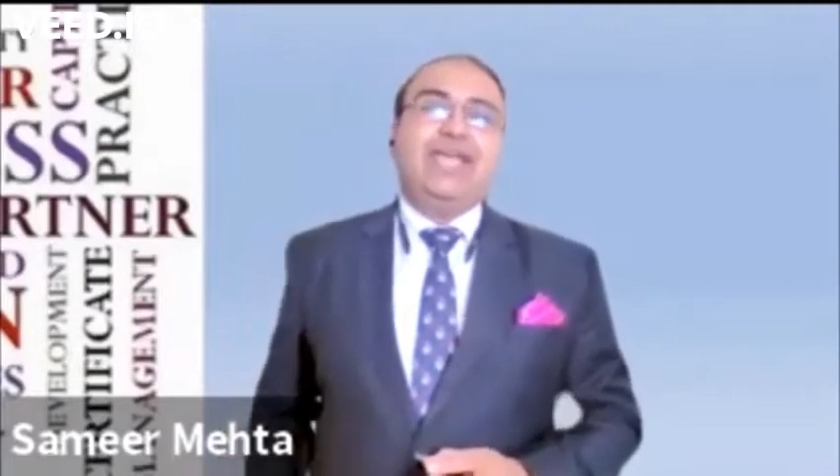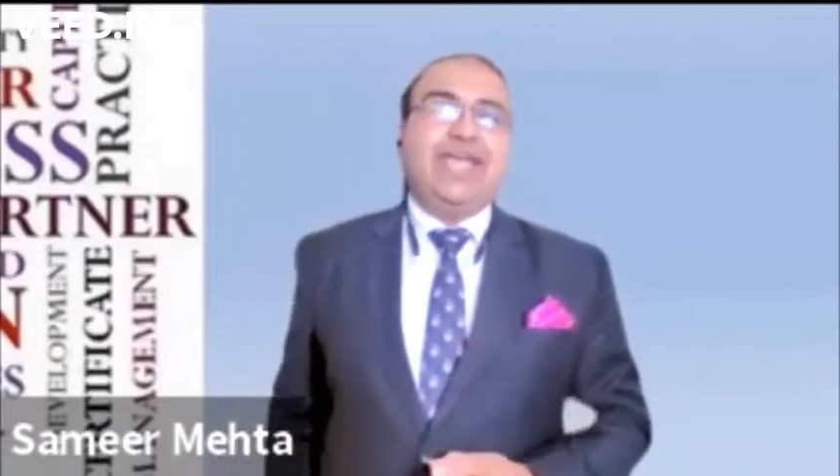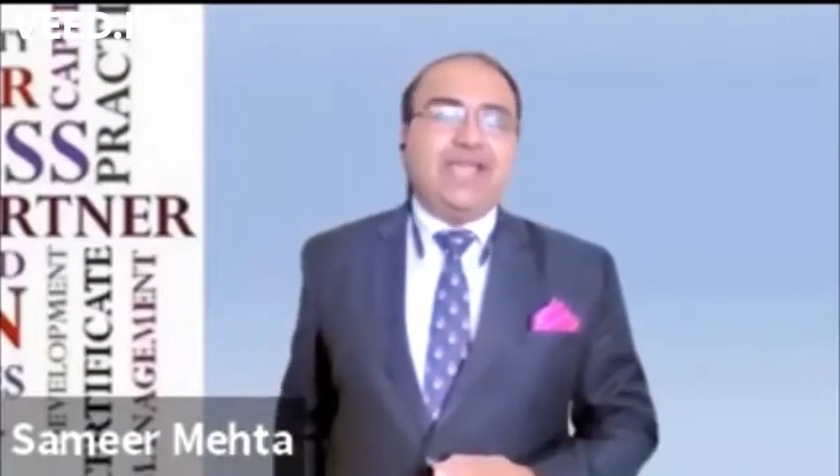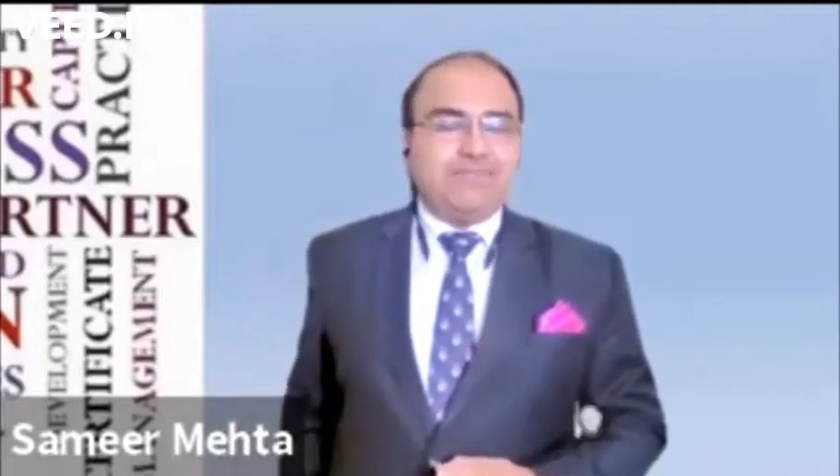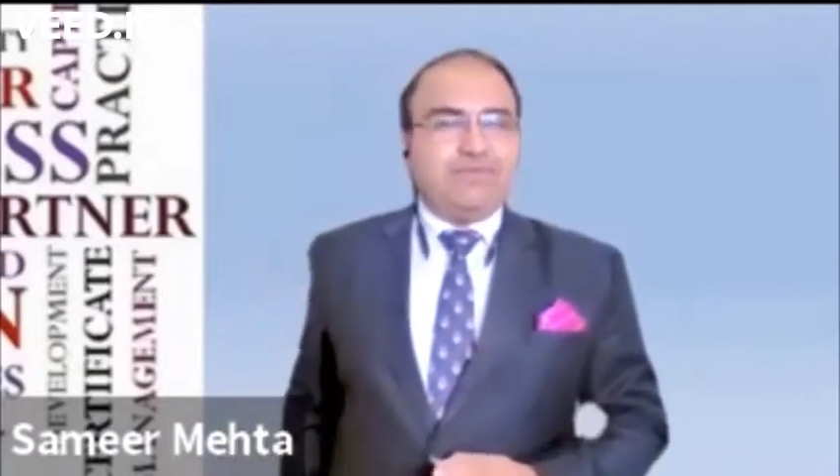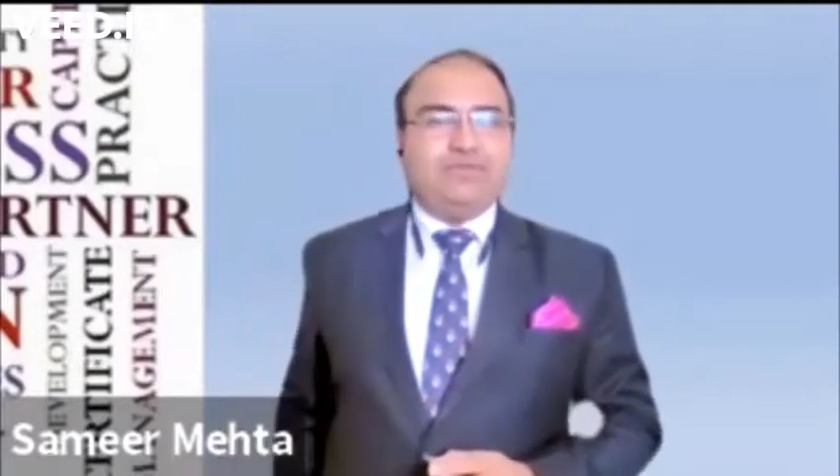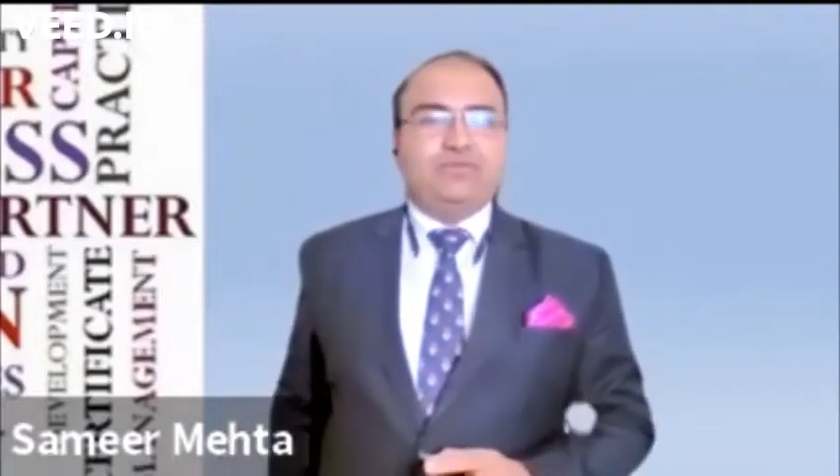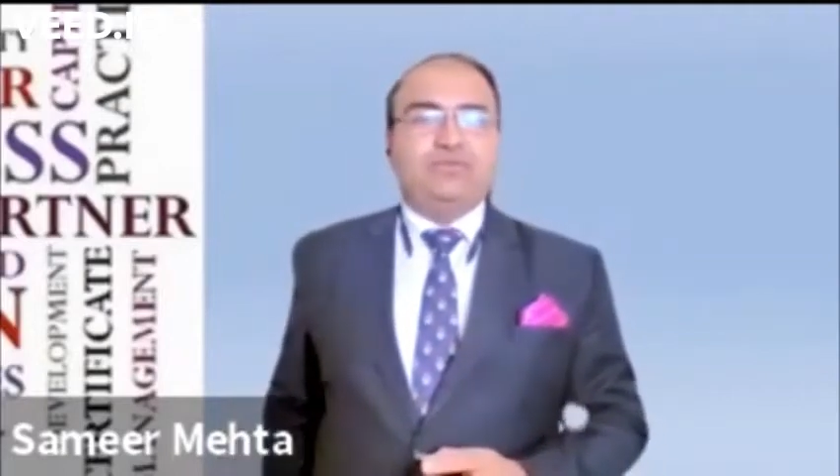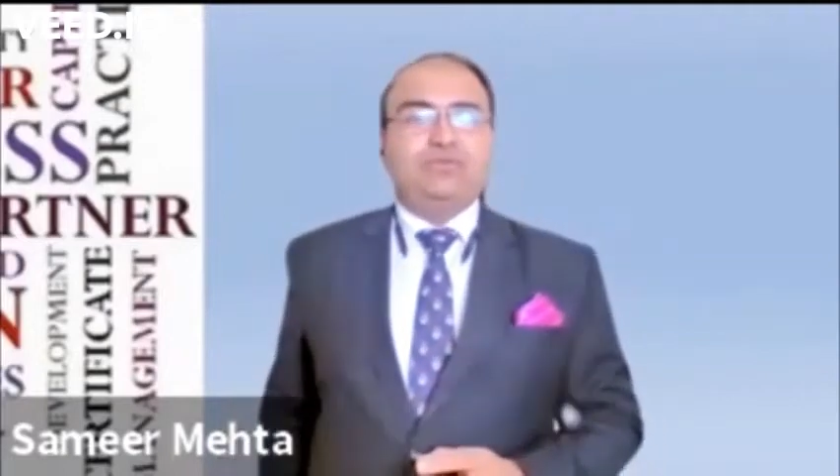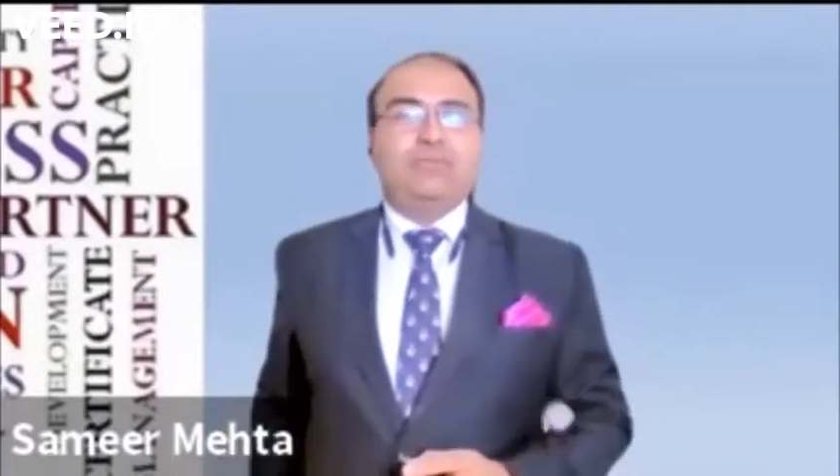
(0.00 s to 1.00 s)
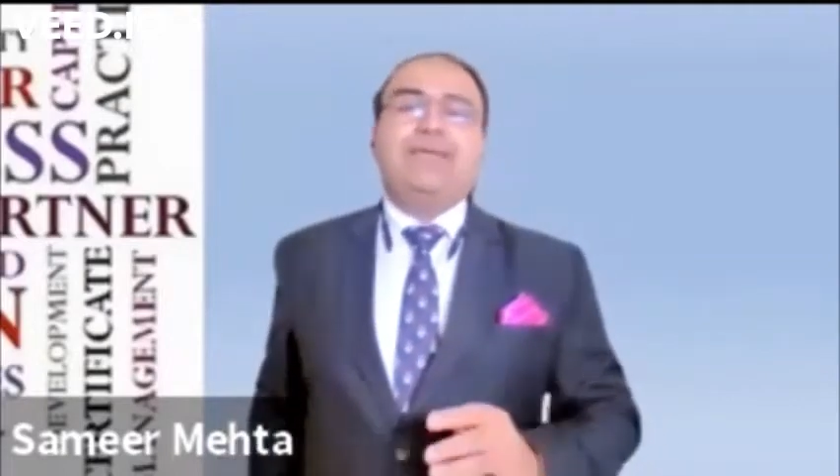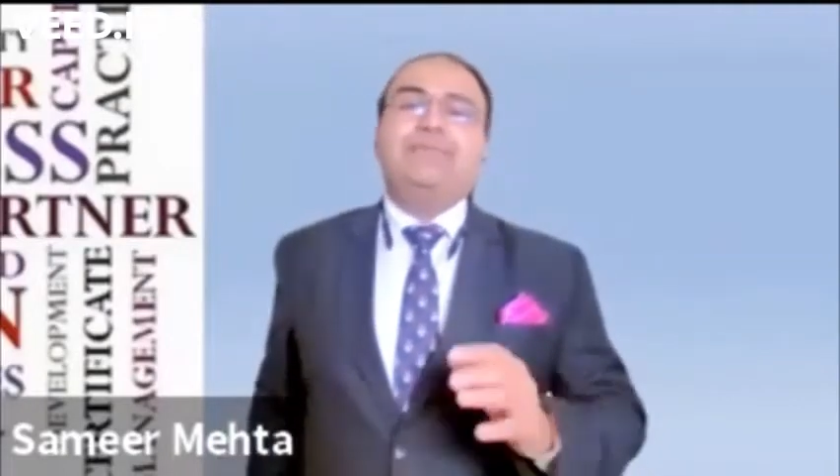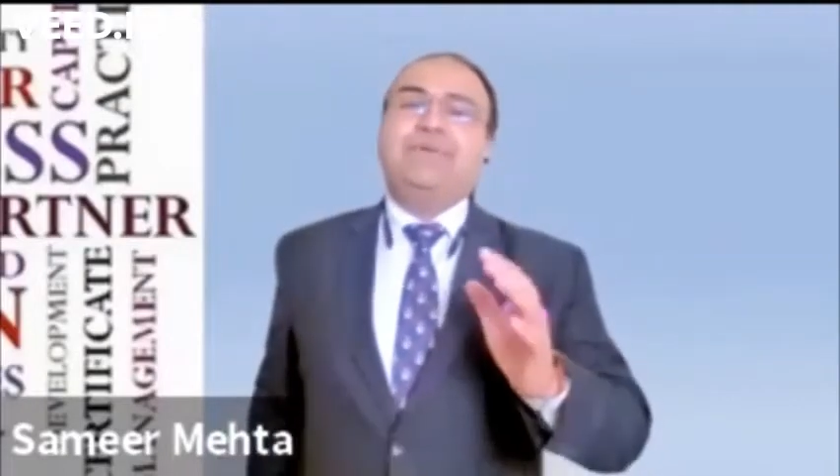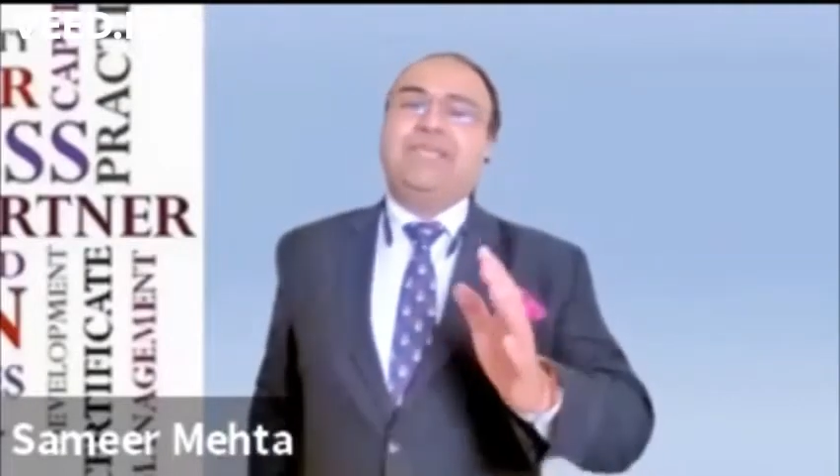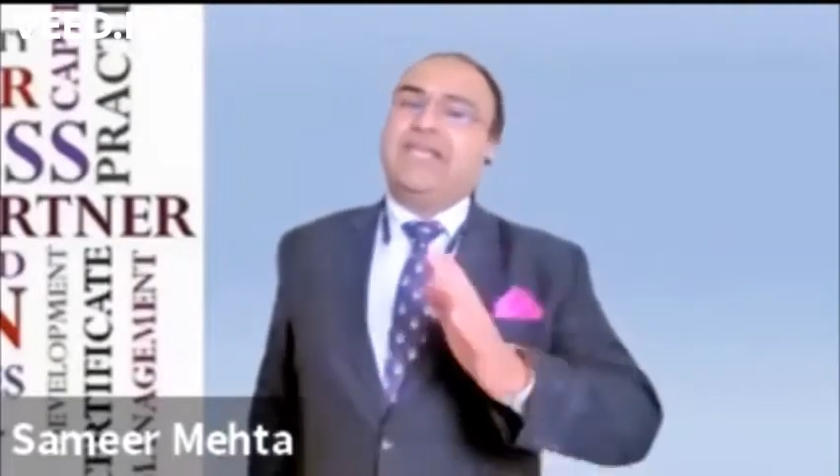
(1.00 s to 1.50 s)
help you by
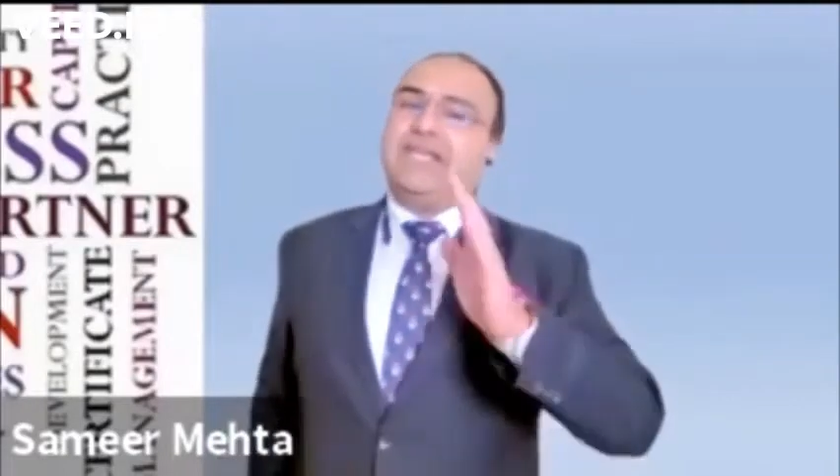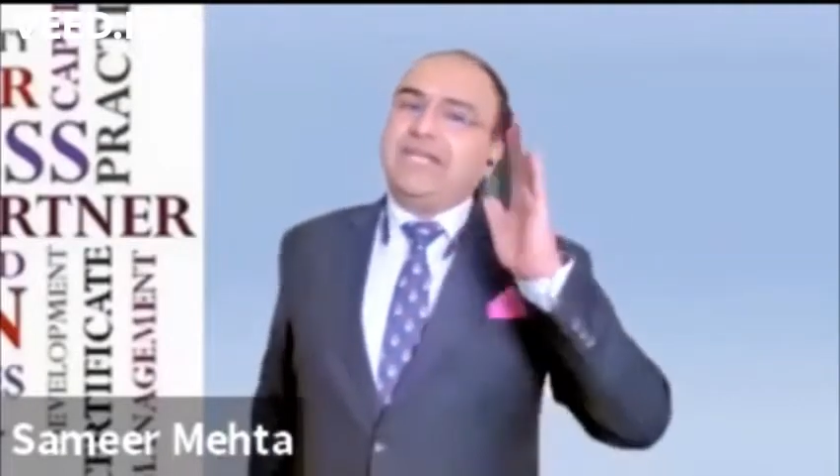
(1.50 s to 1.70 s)
being an